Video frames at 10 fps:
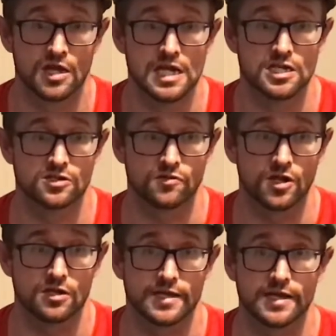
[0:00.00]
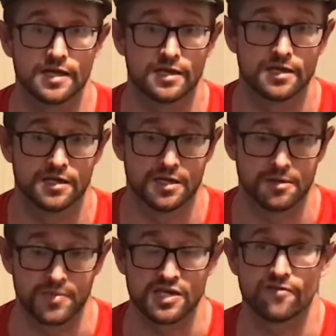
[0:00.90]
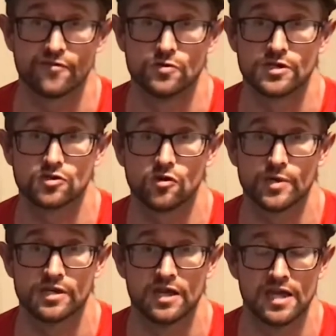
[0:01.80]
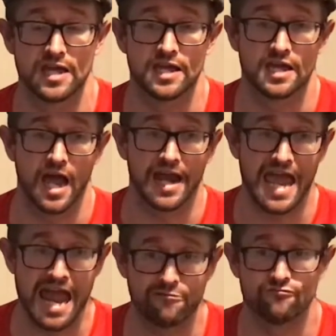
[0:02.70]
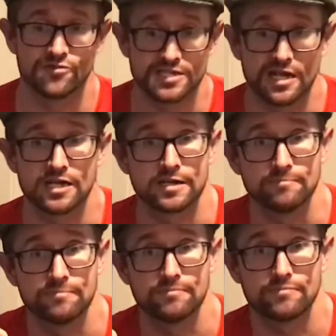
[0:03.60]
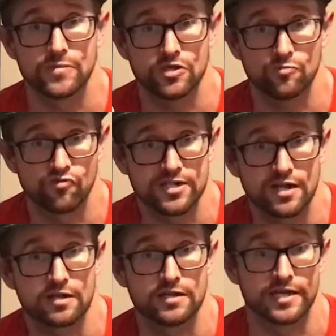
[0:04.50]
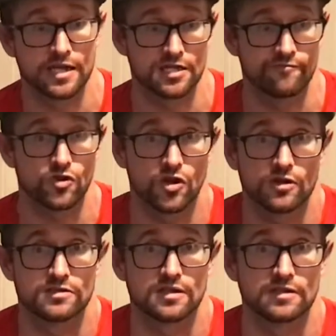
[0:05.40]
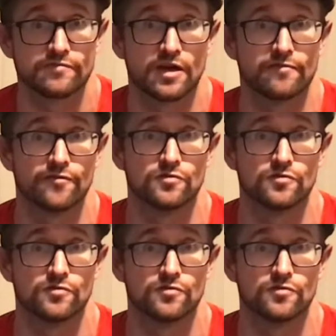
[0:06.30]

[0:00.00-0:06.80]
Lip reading: So the click means food is coming, and every time that you press that click, you've got to deliver that food.